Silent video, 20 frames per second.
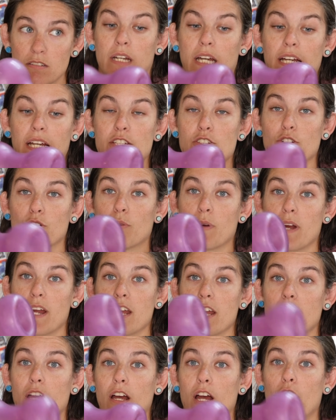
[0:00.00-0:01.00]
It's a
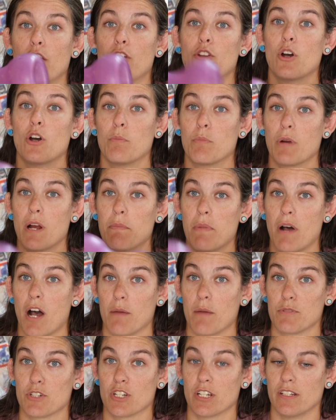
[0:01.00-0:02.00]
great no prep
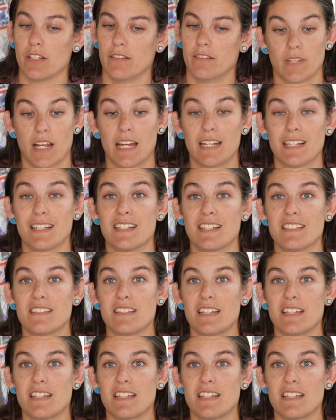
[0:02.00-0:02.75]
option, and it is